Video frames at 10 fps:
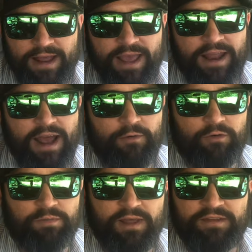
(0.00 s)
and I would
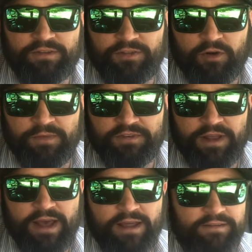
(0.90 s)
replace the
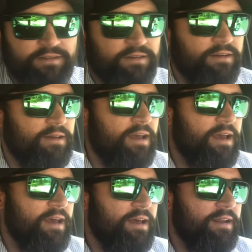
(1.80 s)
thermostats,
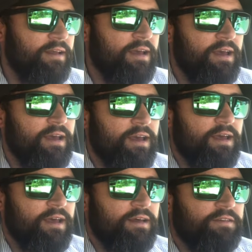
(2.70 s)
and
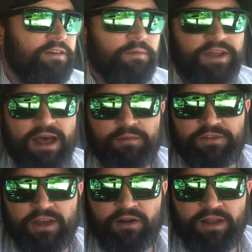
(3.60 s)
sometimes
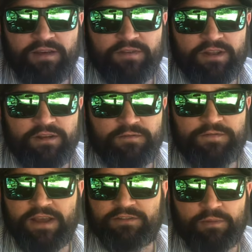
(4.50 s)
it'll even
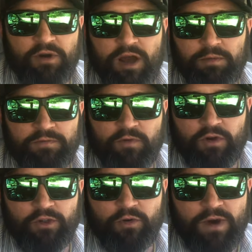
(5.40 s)
fix the problem for a
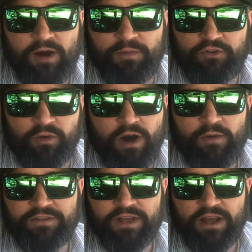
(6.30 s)
little while, but you'll
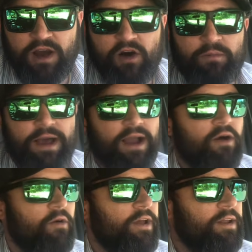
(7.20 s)
always get a call back
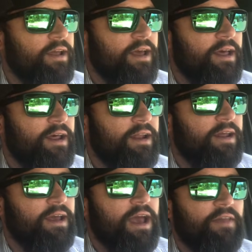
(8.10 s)
on it. And
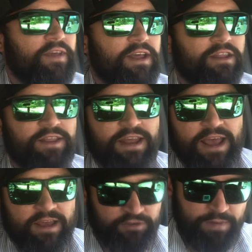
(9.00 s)
at the end of the
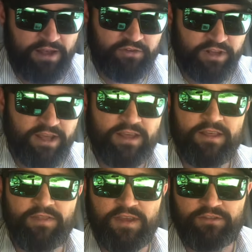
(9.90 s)
day, especially,
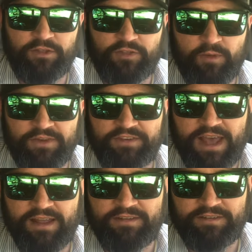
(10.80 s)
these are the
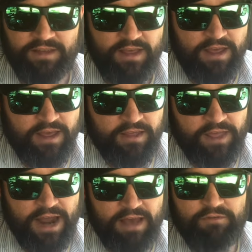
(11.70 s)
thermostats
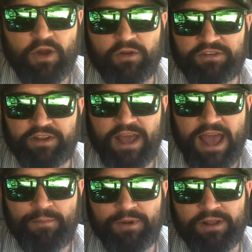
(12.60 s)
that I've noticed it
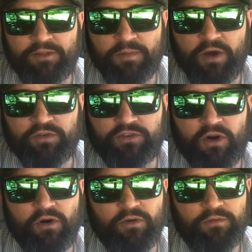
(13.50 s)
happening the most
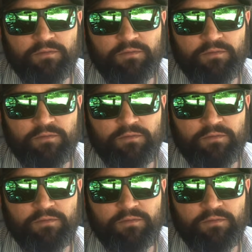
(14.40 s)
on